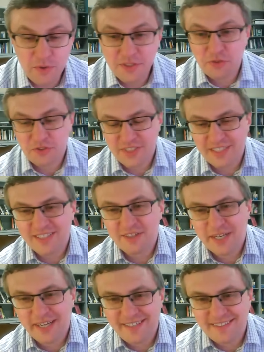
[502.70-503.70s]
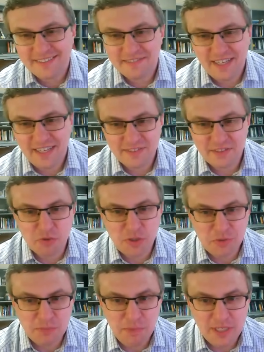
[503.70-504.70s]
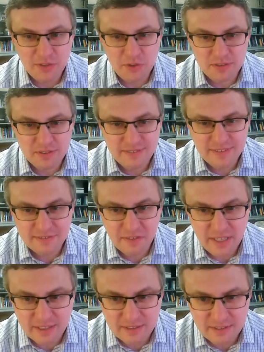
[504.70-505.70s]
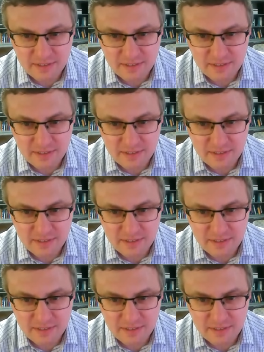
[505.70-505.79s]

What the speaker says: interesting. Okay. It's not a subscription model. It's like